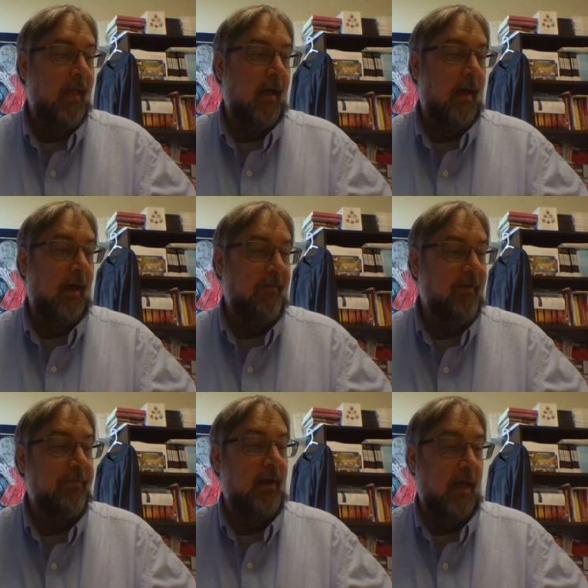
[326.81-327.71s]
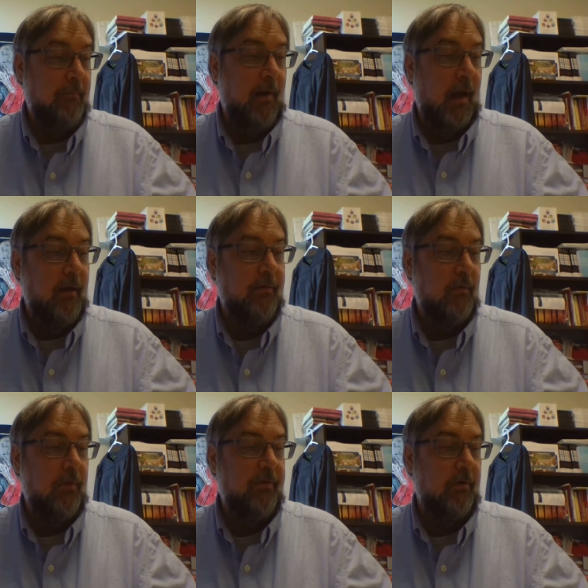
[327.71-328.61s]
I felt that I had bonded
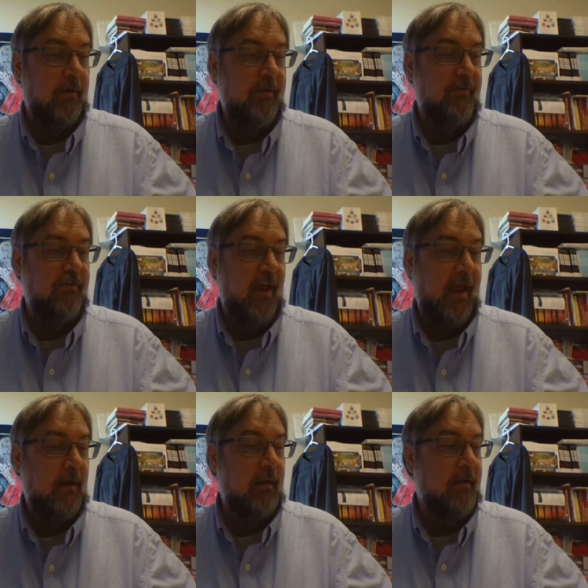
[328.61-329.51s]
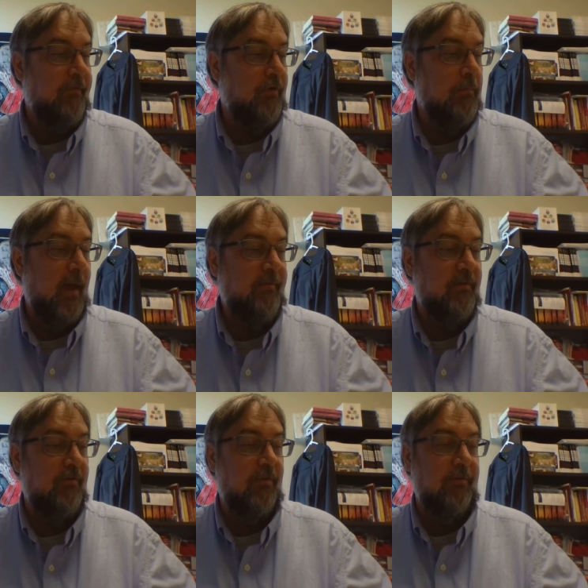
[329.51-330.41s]
with her, even channeling a few
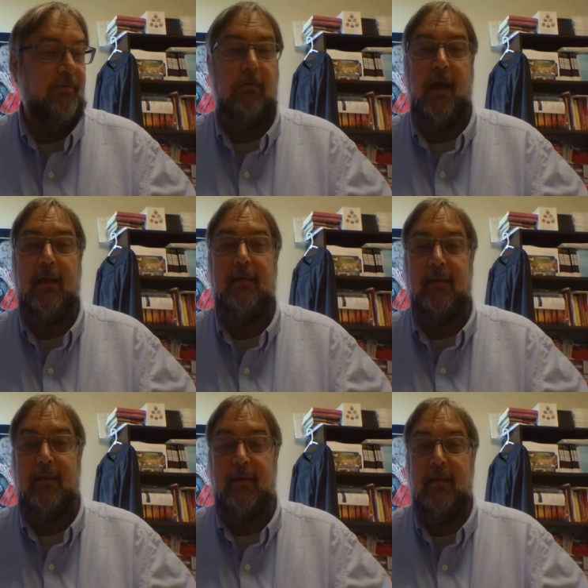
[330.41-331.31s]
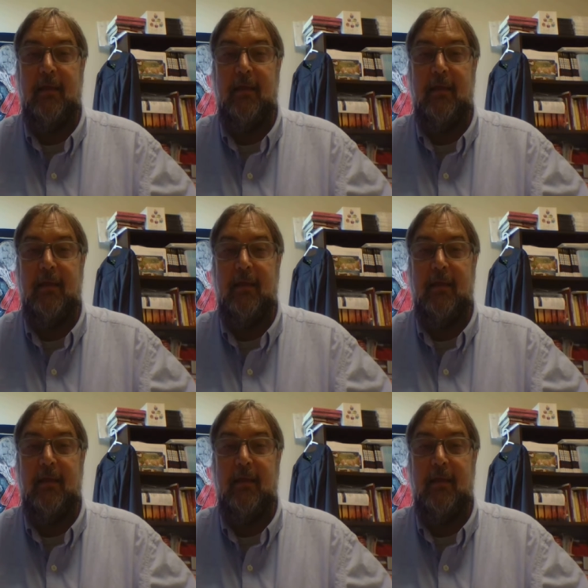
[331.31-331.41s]
messages directly